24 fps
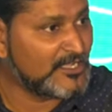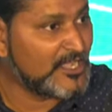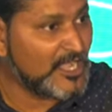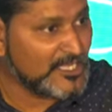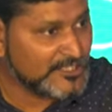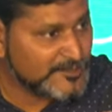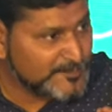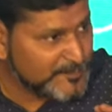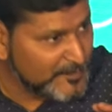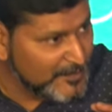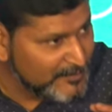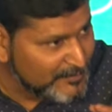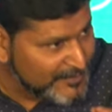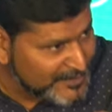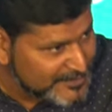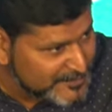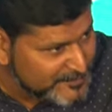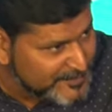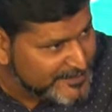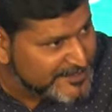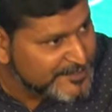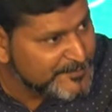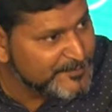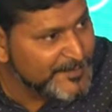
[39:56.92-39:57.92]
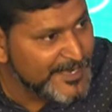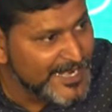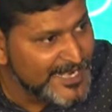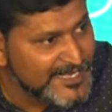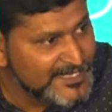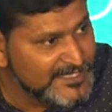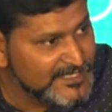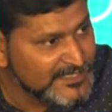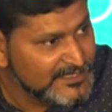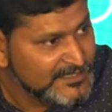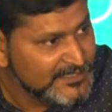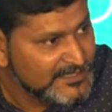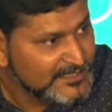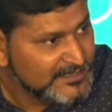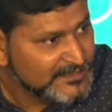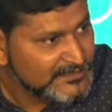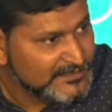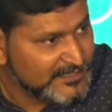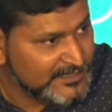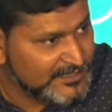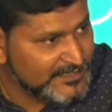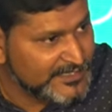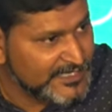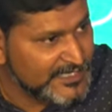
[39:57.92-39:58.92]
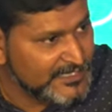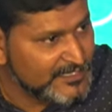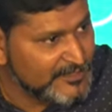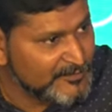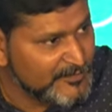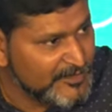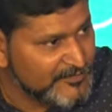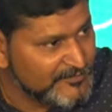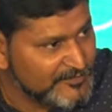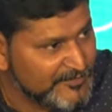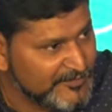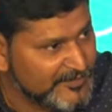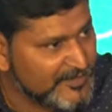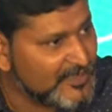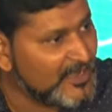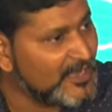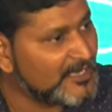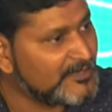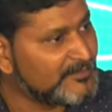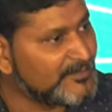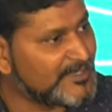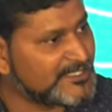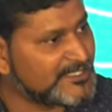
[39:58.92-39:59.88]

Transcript: That the gospel must be spread, that the kingdom of